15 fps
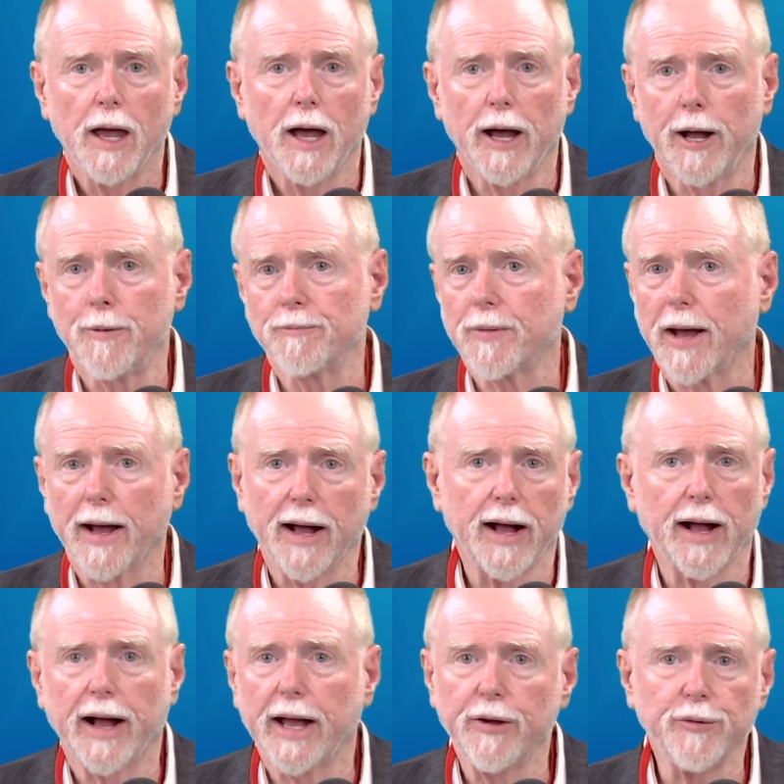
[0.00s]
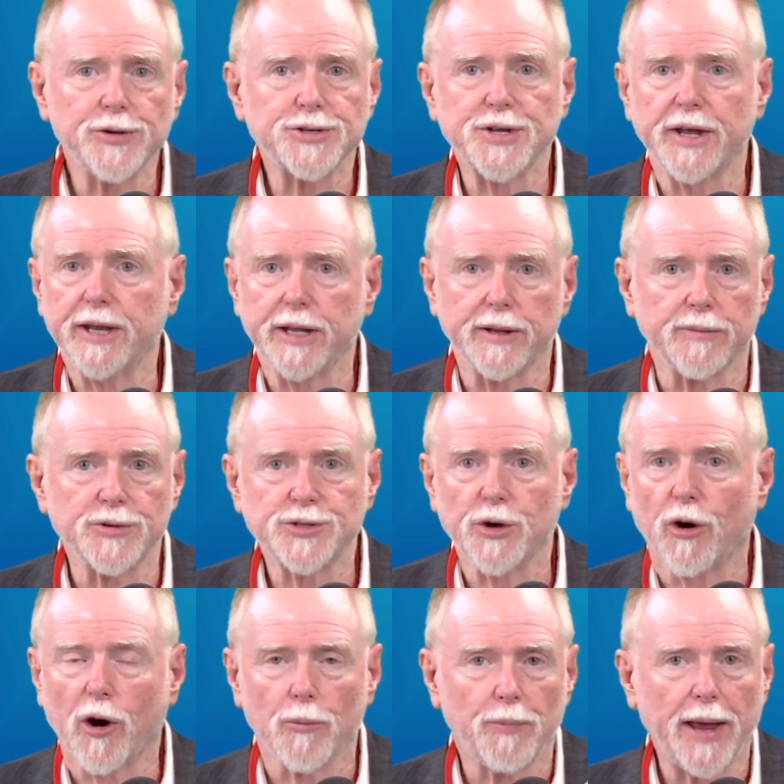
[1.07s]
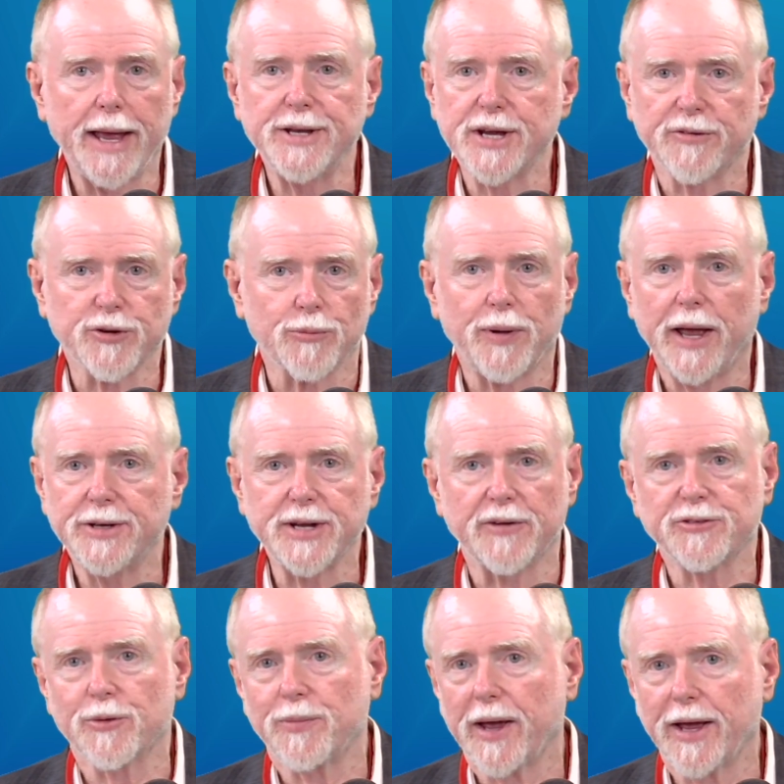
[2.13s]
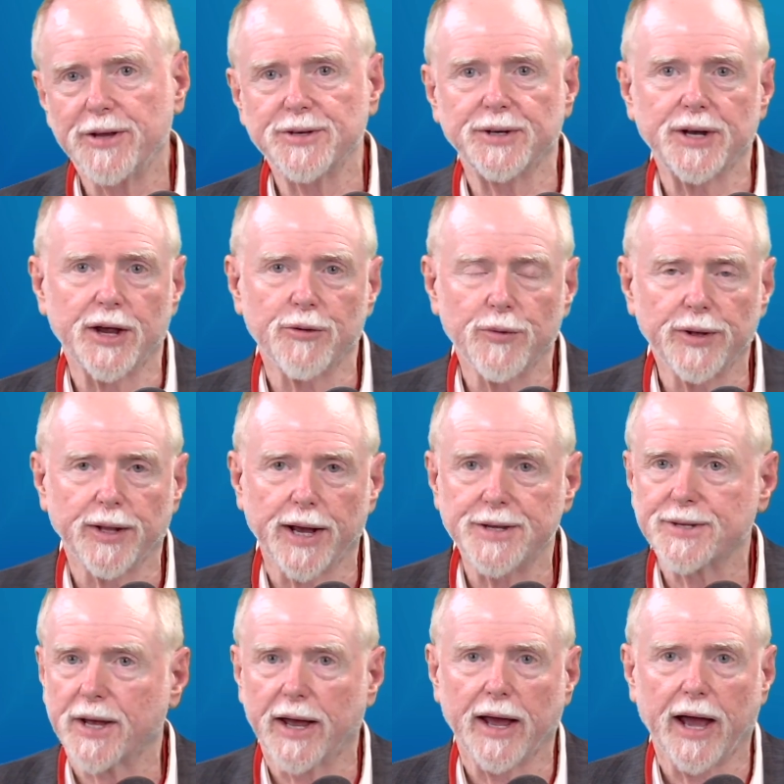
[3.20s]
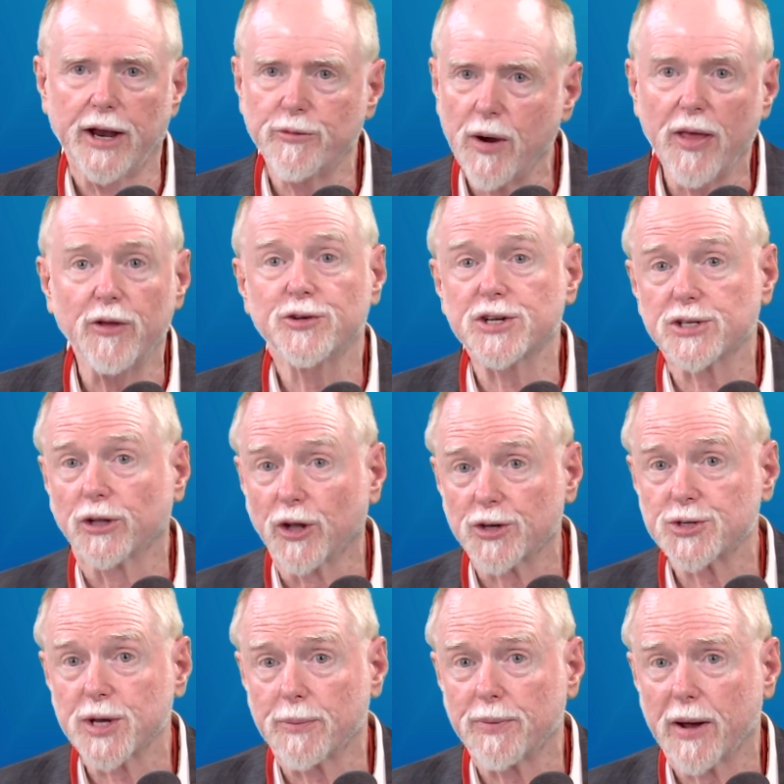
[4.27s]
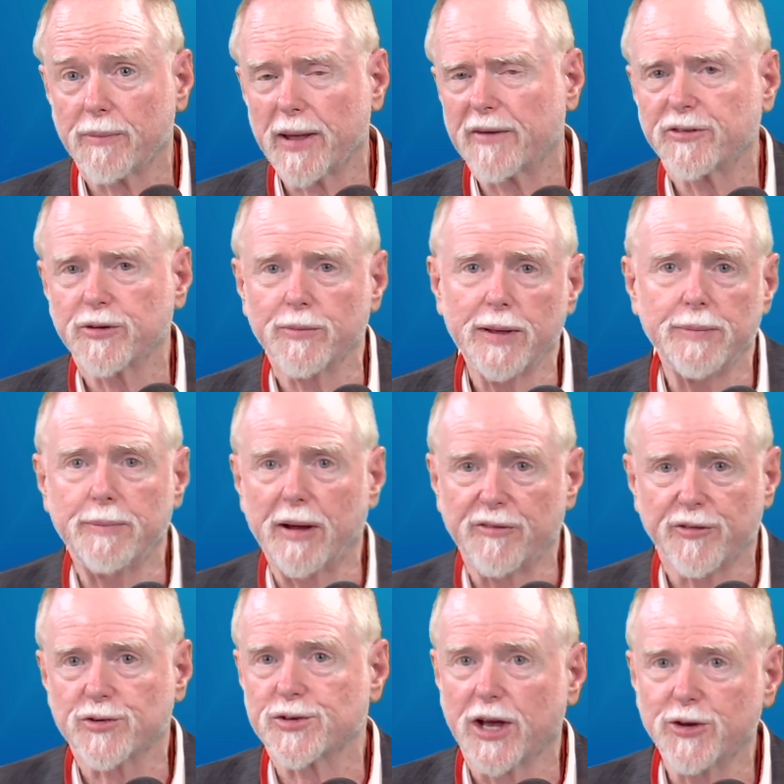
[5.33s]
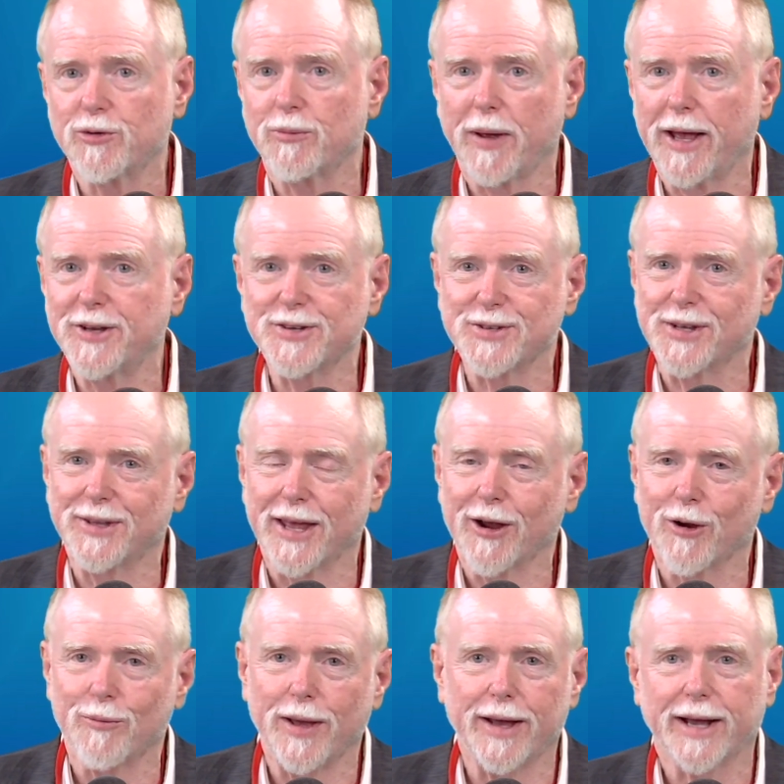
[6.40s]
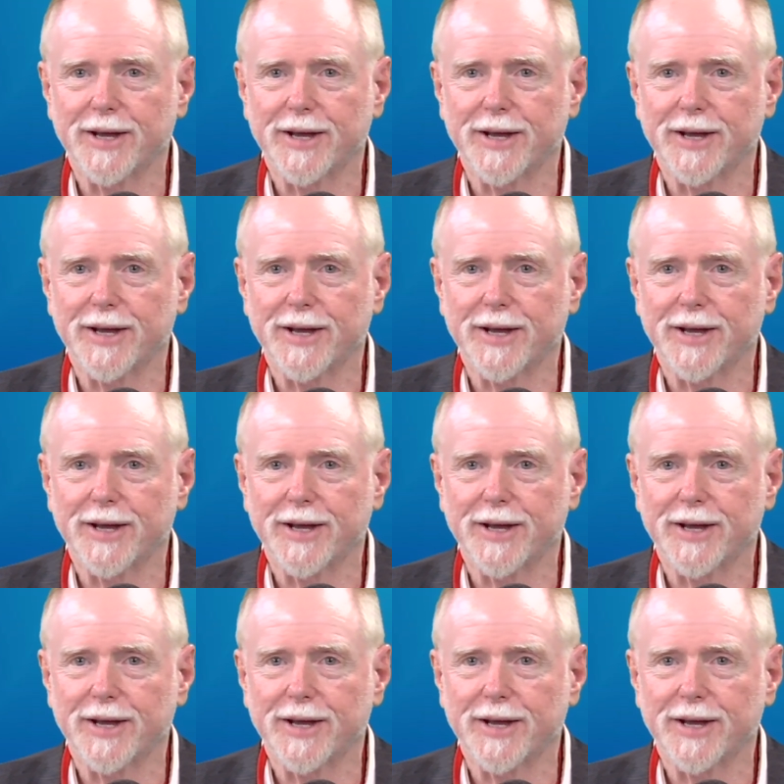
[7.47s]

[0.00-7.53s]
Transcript: I was studying Zohar page after page after page, and I realized I'd rather just look stuff up after maybe my first 100 pages in the Aramaic.